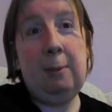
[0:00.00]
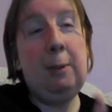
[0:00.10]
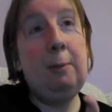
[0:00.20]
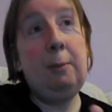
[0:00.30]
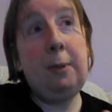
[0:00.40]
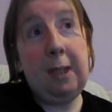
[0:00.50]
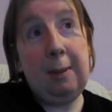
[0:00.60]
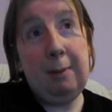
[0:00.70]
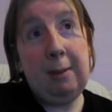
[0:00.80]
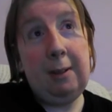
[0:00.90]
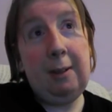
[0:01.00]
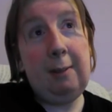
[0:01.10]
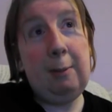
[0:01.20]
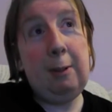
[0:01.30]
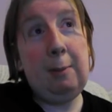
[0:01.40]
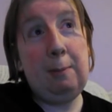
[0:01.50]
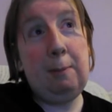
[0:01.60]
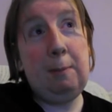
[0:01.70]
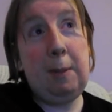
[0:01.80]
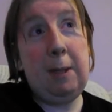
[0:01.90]
Well, demons, but
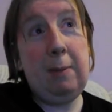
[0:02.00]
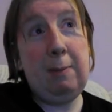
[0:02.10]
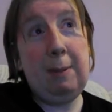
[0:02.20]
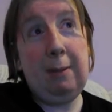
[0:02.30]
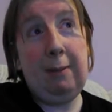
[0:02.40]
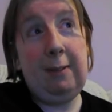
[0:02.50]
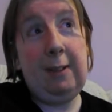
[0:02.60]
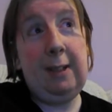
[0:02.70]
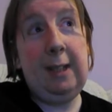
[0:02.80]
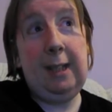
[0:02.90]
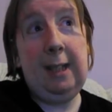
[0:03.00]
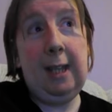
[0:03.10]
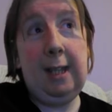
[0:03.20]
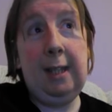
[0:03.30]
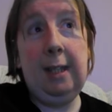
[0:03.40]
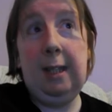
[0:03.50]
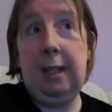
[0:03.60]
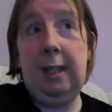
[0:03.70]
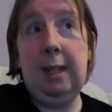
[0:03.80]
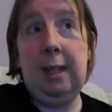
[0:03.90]
it's spelled
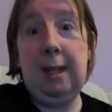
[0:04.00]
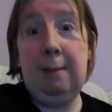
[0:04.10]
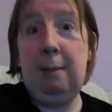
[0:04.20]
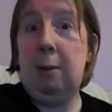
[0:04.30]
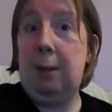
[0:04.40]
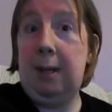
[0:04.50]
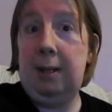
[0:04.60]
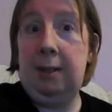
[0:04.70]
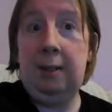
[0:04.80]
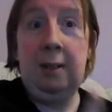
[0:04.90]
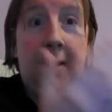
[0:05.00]
D-A-E-M-O-N,